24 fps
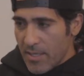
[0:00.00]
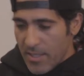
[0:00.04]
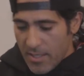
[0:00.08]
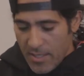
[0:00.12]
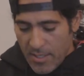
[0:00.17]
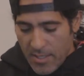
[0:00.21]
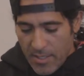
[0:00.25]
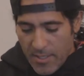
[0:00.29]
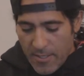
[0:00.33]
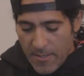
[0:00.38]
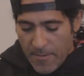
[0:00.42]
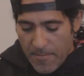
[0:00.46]

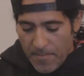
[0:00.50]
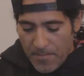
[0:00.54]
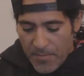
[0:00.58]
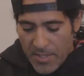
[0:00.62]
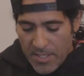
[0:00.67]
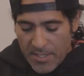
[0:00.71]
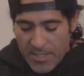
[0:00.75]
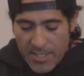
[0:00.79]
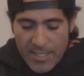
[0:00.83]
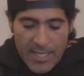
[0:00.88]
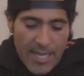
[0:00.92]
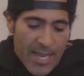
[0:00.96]

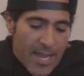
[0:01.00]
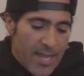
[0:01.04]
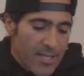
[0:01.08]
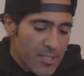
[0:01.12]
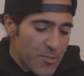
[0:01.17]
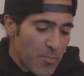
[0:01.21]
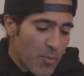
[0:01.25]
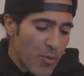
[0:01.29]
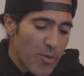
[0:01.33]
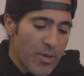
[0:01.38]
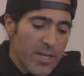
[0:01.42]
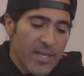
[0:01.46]
It's like, yeah, it's
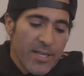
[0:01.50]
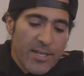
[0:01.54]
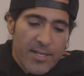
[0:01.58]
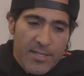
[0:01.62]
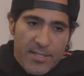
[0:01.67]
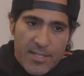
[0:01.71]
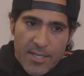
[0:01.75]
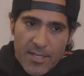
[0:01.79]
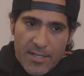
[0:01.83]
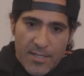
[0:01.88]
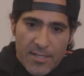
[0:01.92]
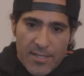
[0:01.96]
pretty to
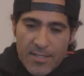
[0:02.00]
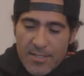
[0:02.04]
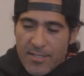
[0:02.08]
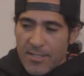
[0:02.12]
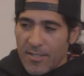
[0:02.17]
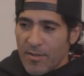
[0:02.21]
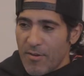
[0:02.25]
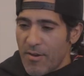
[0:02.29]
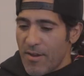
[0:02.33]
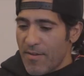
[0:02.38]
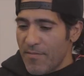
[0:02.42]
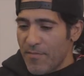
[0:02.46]
take an
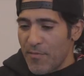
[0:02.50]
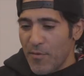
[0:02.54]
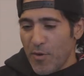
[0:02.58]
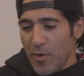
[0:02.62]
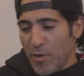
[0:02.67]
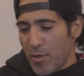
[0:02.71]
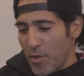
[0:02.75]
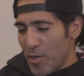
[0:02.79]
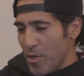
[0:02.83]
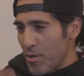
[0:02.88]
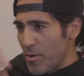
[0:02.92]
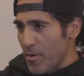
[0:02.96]
Instagram
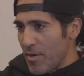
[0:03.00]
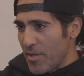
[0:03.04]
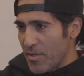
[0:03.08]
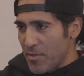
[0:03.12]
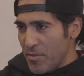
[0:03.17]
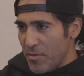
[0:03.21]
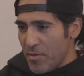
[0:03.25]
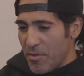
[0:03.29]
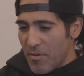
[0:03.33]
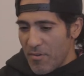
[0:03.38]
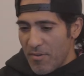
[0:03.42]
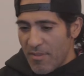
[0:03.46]
photo and
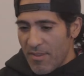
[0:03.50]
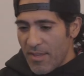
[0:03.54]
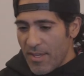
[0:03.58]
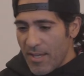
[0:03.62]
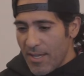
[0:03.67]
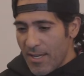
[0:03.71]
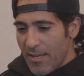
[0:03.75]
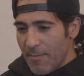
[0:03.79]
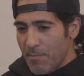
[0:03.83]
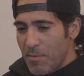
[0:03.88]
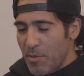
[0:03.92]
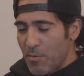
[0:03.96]
do your
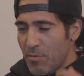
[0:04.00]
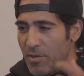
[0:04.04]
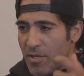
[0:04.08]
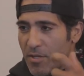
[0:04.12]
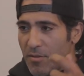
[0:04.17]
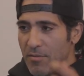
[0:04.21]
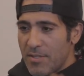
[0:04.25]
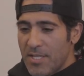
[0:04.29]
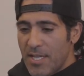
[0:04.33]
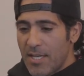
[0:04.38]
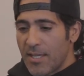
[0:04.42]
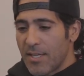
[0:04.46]
thing, but when
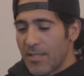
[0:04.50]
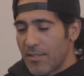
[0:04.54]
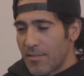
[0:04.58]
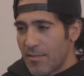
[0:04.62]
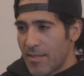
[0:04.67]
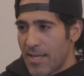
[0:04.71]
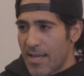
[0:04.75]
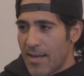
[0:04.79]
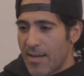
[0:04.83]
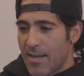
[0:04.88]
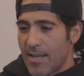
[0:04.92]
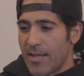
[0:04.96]
you take it to
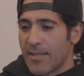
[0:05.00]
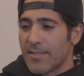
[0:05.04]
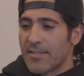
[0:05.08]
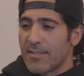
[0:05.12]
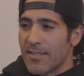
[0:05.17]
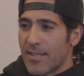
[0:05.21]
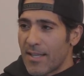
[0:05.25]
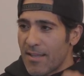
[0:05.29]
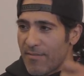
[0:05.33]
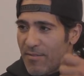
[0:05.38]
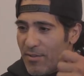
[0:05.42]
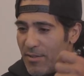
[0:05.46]
that next
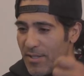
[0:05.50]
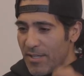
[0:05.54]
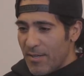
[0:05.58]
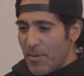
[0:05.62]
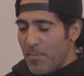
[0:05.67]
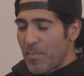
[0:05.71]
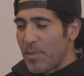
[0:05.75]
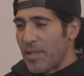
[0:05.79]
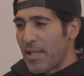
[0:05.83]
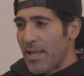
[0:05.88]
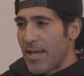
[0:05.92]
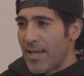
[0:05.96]
level and
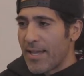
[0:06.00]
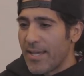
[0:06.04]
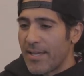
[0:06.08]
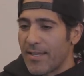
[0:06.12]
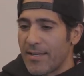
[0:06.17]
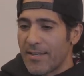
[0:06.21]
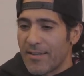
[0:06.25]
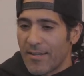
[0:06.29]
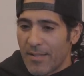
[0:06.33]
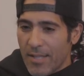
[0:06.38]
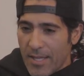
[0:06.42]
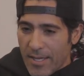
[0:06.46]
apply it,
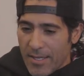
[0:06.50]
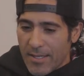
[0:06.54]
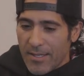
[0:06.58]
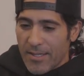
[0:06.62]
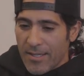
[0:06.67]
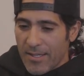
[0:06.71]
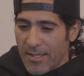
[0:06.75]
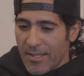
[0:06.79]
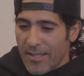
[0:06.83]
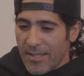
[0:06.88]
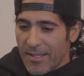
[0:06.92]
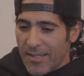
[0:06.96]
I'm like,
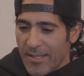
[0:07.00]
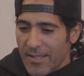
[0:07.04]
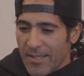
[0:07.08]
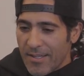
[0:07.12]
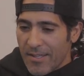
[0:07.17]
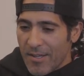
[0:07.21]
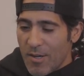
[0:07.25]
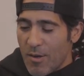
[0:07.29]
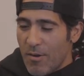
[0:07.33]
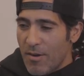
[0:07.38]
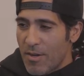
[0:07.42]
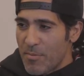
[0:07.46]

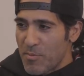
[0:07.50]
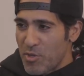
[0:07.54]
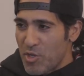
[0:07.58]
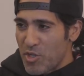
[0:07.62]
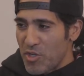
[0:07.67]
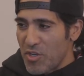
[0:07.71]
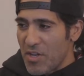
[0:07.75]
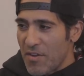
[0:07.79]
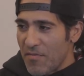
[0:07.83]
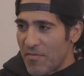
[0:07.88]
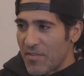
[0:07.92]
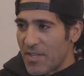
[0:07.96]
oh, I'm
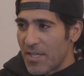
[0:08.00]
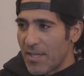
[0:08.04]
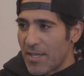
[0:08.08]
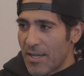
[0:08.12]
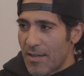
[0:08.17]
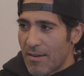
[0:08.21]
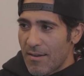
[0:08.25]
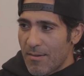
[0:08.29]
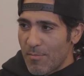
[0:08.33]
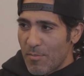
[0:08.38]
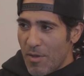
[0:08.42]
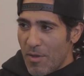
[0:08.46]
shifting
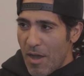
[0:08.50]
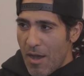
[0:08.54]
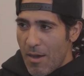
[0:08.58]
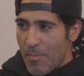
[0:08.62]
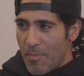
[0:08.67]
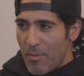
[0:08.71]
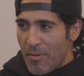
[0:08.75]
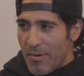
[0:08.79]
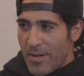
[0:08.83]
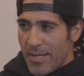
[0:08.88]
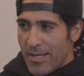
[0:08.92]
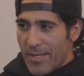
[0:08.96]
how I'm
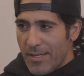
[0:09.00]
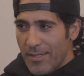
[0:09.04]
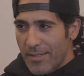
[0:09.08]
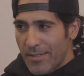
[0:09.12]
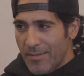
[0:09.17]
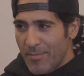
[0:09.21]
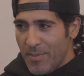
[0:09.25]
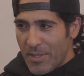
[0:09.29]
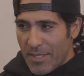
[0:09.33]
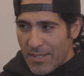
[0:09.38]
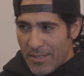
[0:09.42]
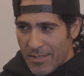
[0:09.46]
operating
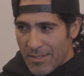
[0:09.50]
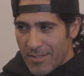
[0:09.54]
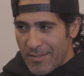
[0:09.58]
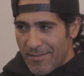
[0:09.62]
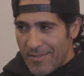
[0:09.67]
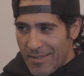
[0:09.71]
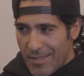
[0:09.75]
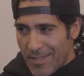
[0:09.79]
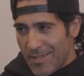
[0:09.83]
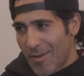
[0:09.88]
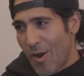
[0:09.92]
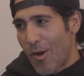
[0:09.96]
because
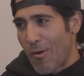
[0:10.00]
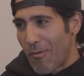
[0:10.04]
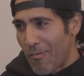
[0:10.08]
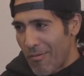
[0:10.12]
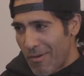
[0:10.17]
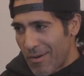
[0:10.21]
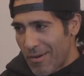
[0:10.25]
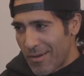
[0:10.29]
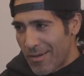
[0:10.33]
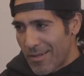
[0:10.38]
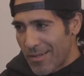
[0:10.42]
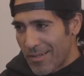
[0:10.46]
of this
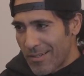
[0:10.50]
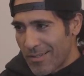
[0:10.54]
artwork.